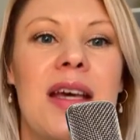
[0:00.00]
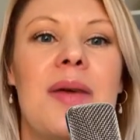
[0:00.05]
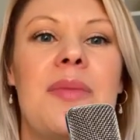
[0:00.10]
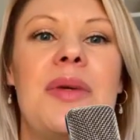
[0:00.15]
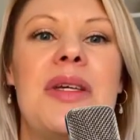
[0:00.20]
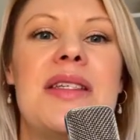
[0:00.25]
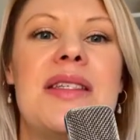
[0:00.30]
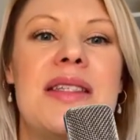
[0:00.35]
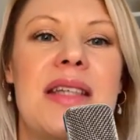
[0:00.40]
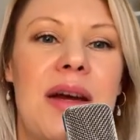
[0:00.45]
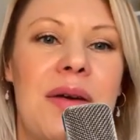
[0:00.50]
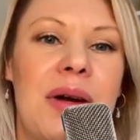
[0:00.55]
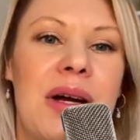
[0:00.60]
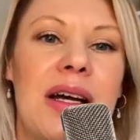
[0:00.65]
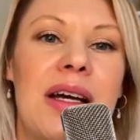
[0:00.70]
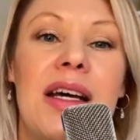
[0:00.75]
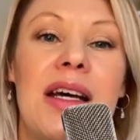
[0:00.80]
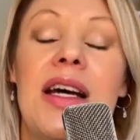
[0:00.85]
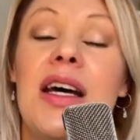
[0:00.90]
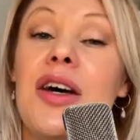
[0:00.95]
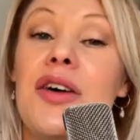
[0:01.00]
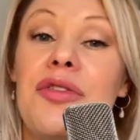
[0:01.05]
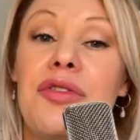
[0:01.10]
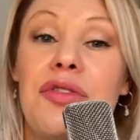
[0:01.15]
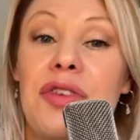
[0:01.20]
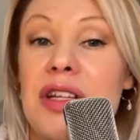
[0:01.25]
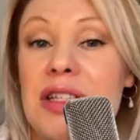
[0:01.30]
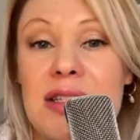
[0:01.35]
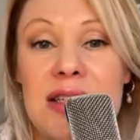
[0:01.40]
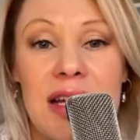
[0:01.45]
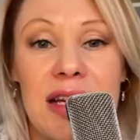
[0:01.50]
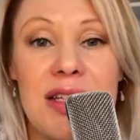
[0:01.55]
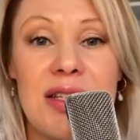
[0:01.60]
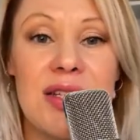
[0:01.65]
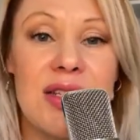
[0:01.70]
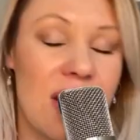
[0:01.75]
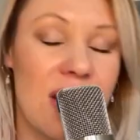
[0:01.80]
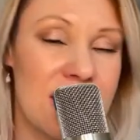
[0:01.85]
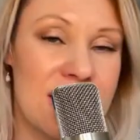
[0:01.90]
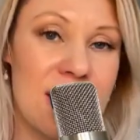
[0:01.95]
Meet Sarah, a fintech
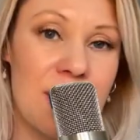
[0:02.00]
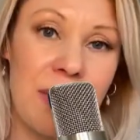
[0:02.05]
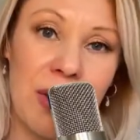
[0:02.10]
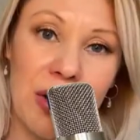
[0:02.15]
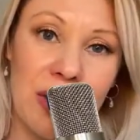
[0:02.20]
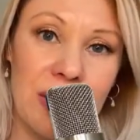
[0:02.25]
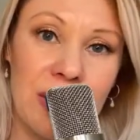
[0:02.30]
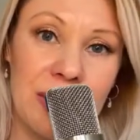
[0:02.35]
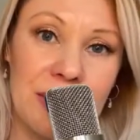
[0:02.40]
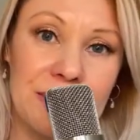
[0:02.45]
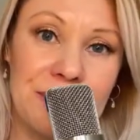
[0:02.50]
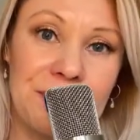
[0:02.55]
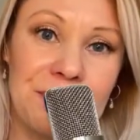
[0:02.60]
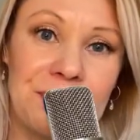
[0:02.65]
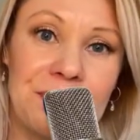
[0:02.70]
startup owner.